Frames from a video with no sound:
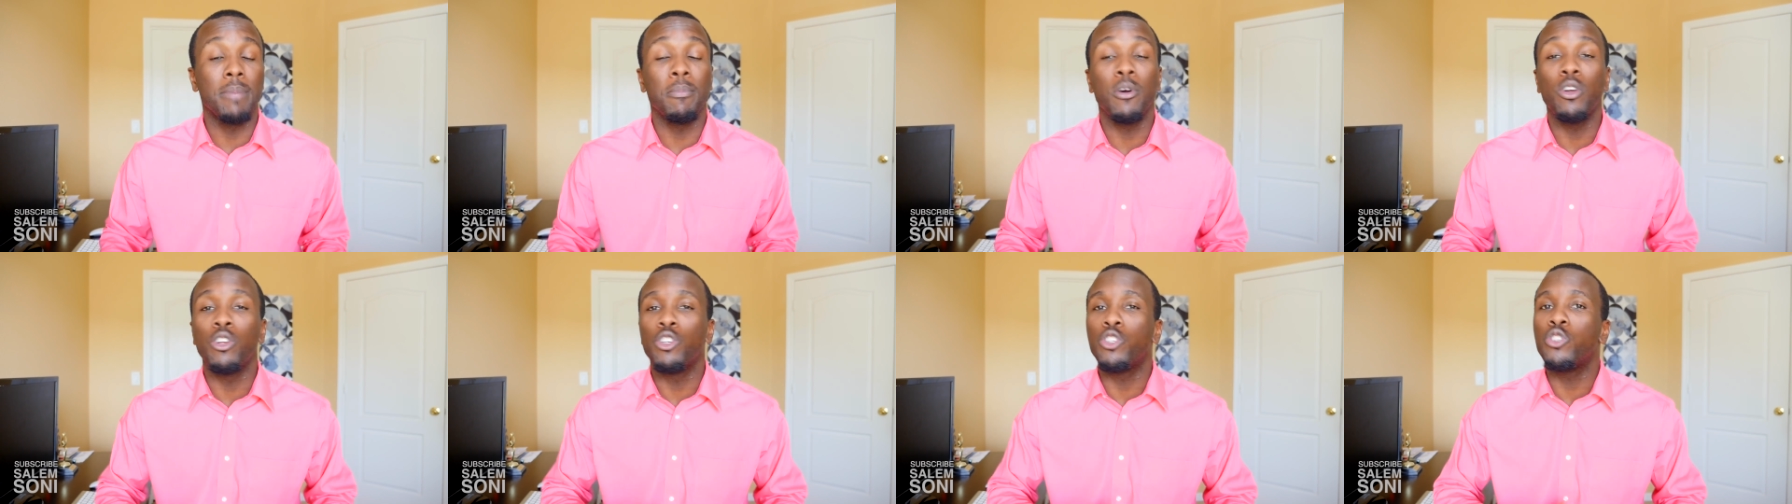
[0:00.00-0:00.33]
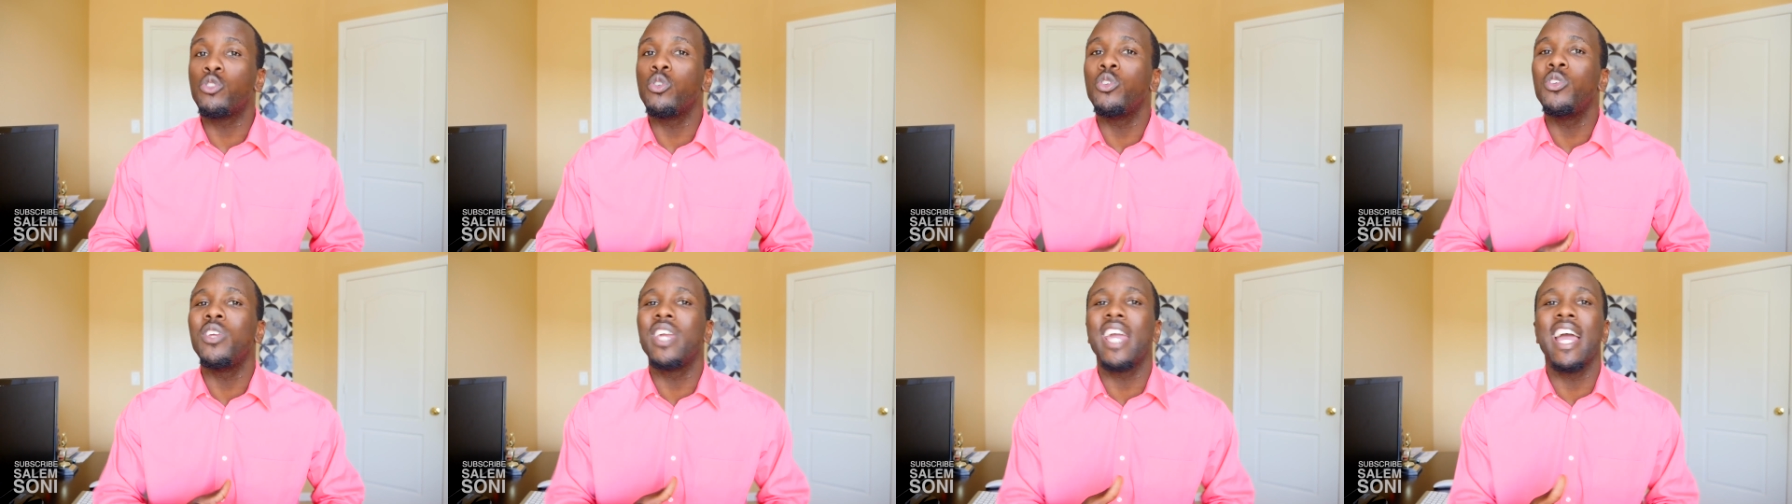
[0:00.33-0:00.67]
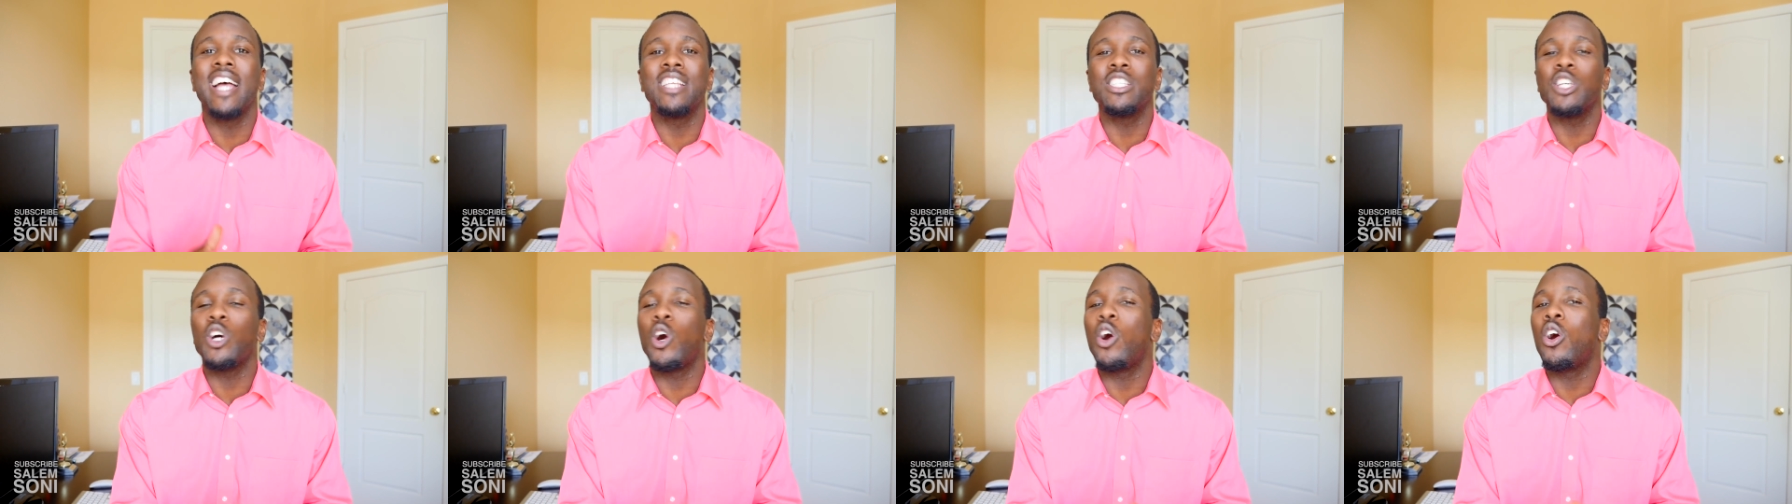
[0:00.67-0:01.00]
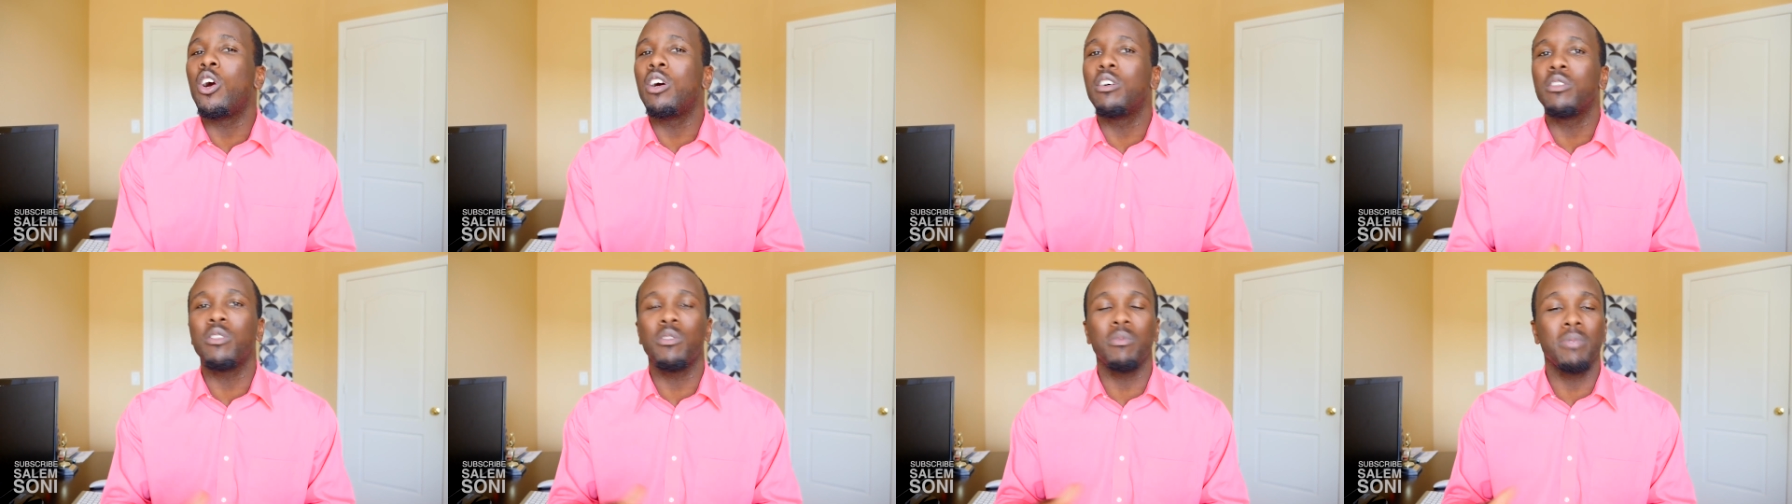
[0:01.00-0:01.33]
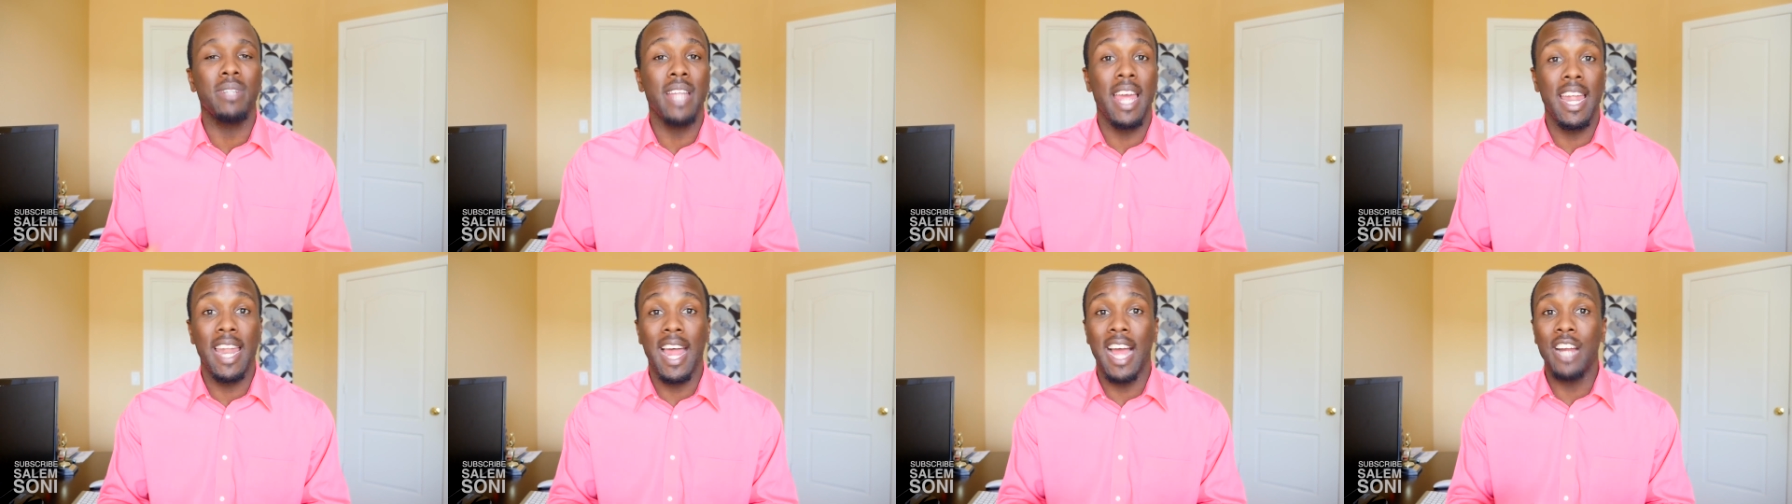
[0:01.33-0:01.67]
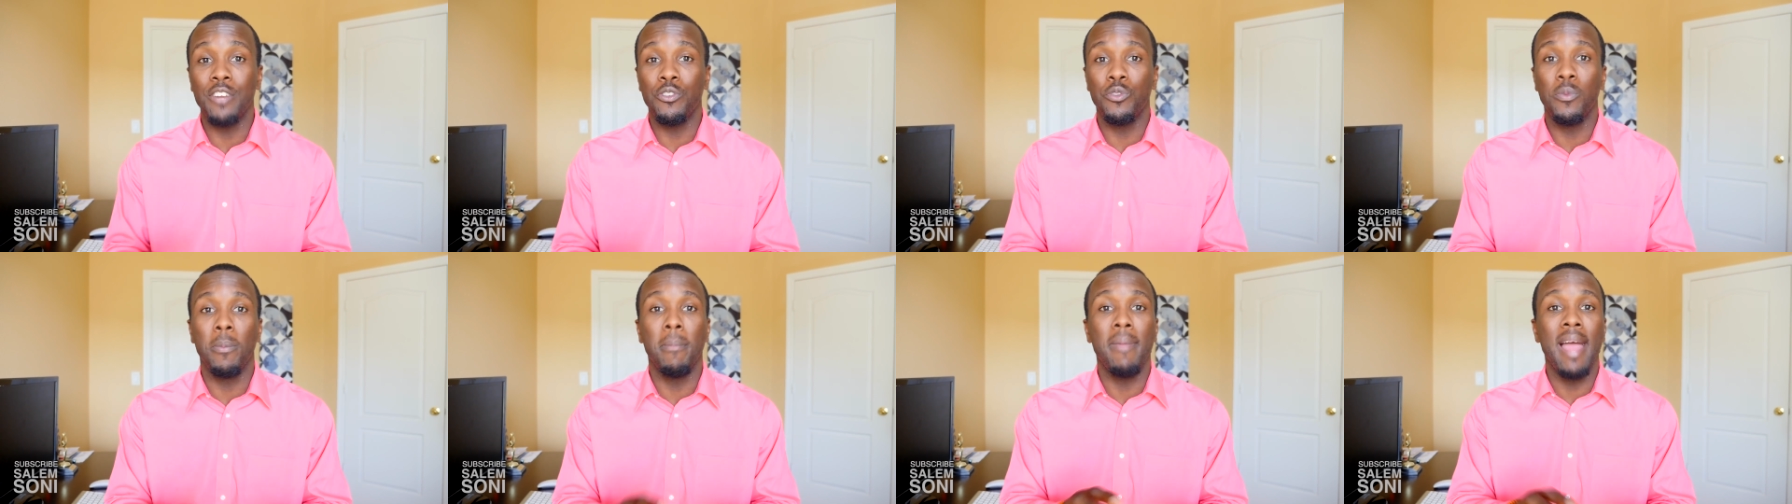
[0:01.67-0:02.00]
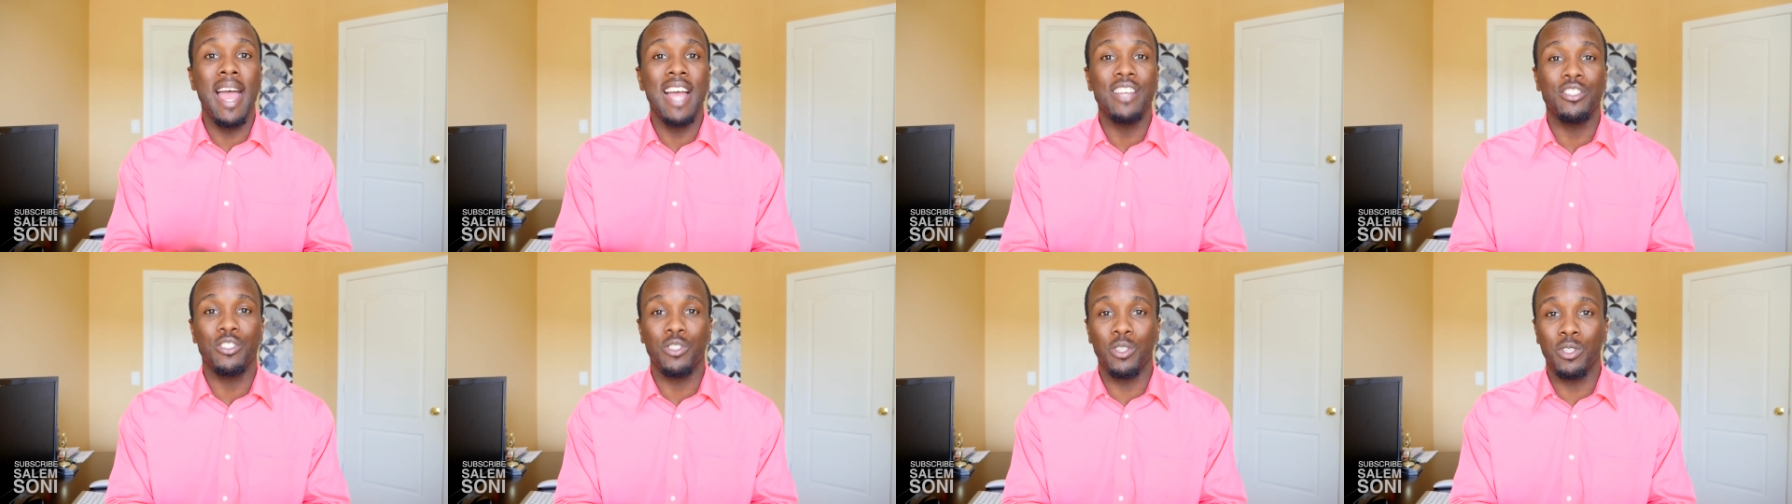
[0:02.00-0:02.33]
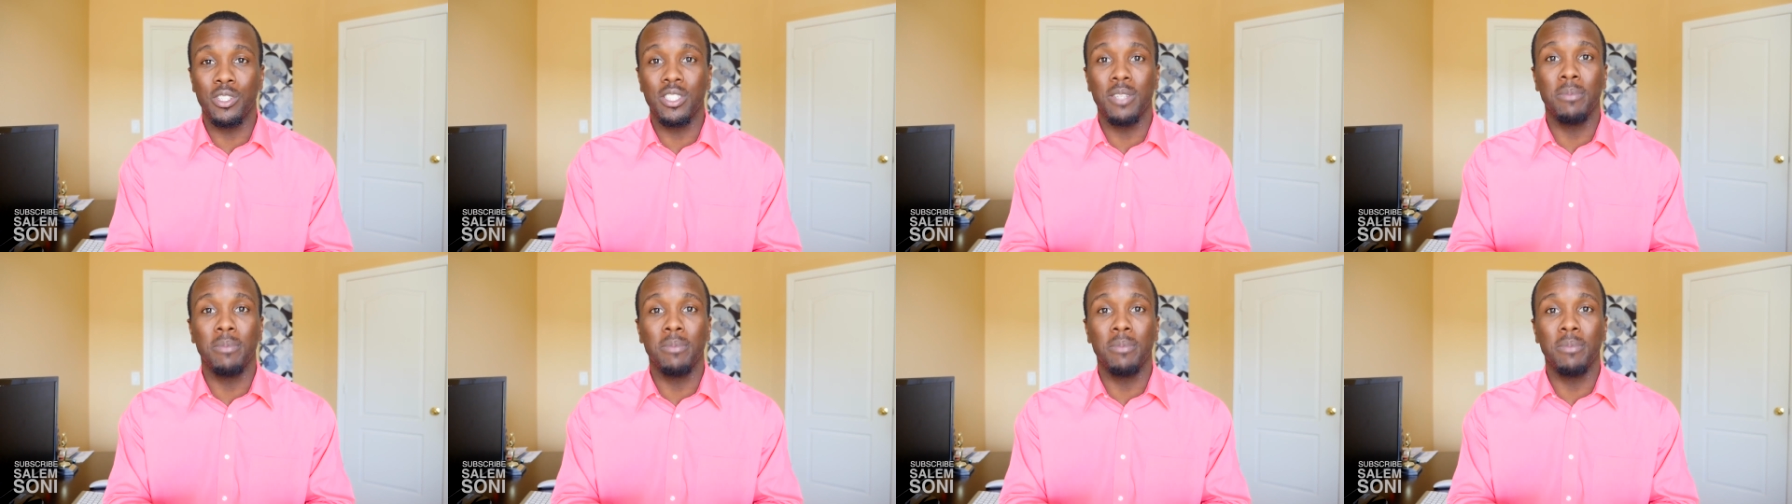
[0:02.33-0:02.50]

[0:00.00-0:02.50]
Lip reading: I'm going to show you guys all through that, how you master